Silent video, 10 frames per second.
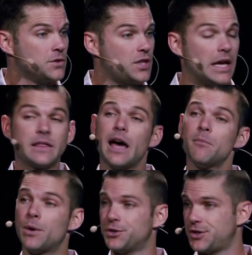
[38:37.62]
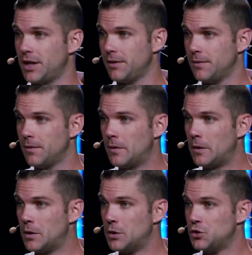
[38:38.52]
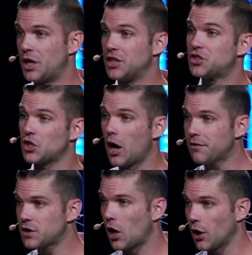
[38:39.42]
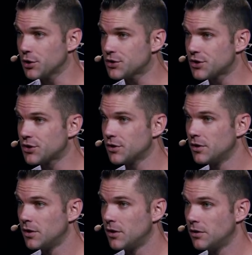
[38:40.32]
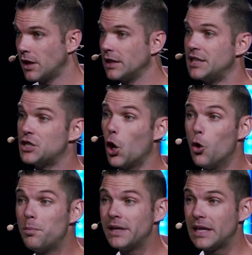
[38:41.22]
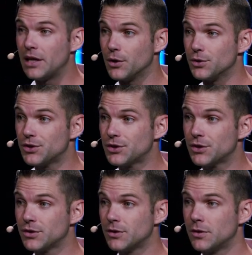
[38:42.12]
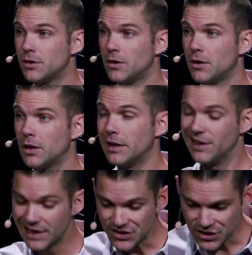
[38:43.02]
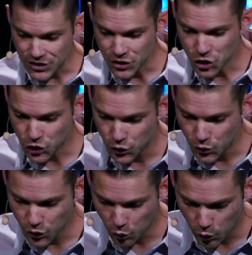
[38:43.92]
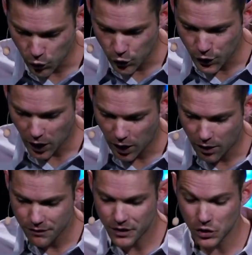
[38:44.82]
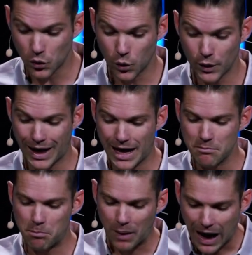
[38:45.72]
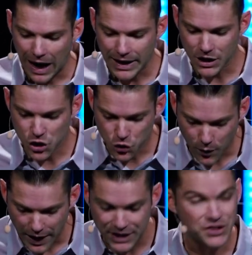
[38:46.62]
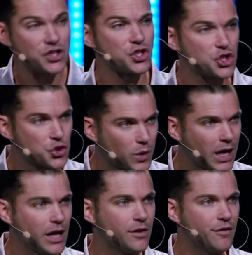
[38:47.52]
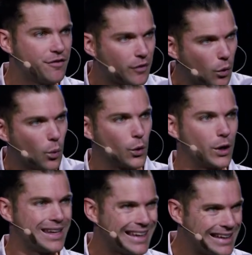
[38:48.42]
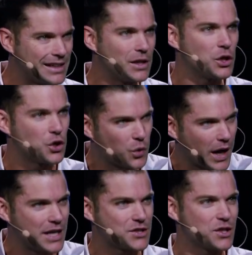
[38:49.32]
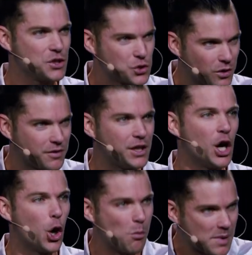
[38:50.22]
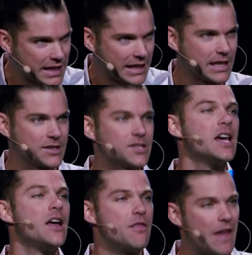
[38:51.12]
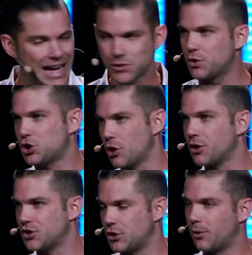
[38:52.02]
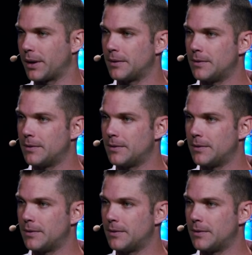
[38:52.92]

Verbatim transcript: Take that mercy, take soft hearts that lead to open ears Listen to the word of the Lord and by grace strain forward in grace driven obedience. That's what Jonah's doing.